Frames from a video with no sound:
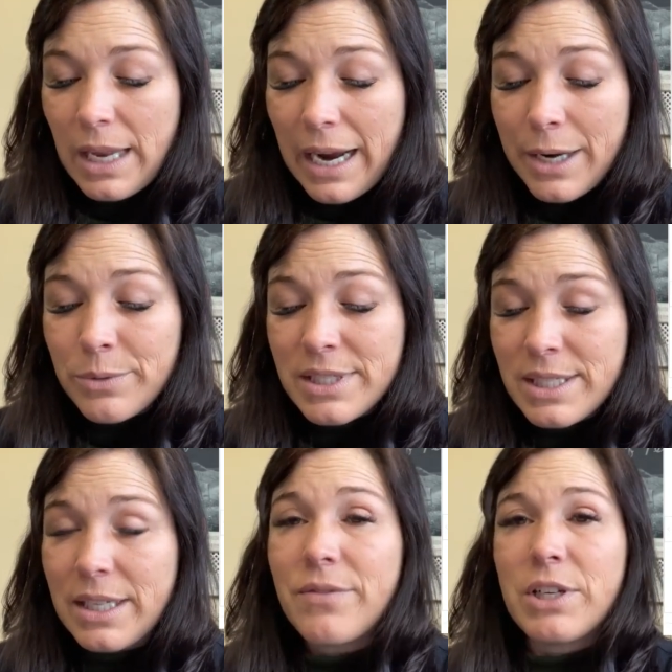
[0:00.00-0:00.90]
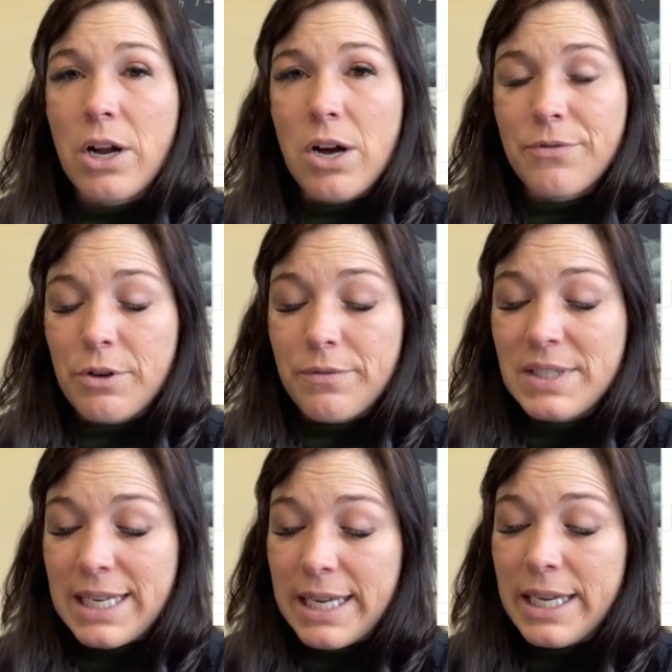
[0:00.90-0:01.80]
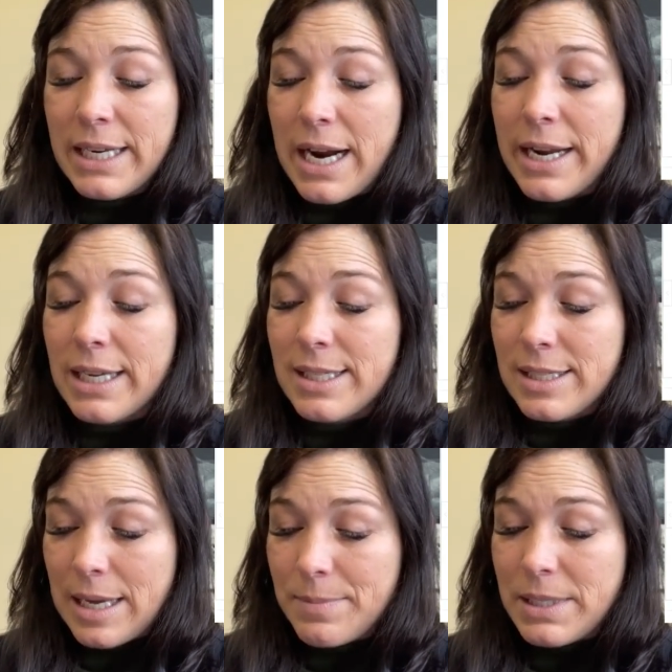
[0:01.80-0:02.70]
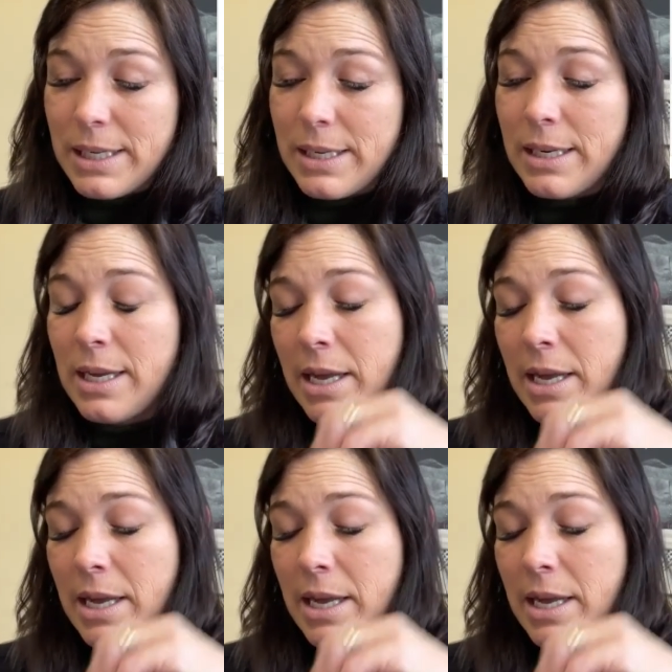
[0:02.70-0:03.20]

I received an offer of 10, I accepted,